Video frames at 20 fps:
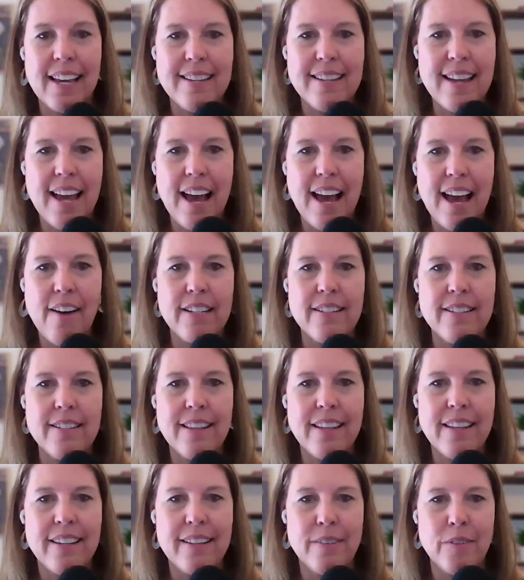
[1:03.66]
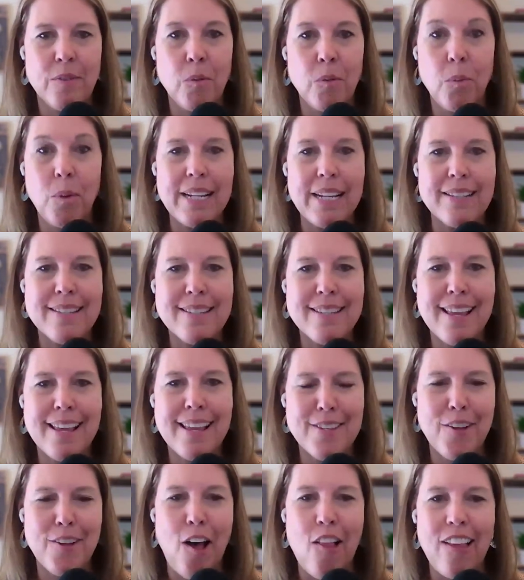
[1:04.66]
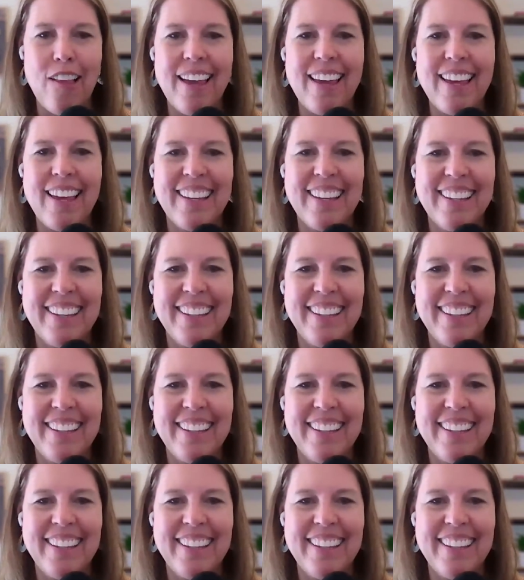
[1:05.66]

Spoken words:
get down into the weeds, let's call it.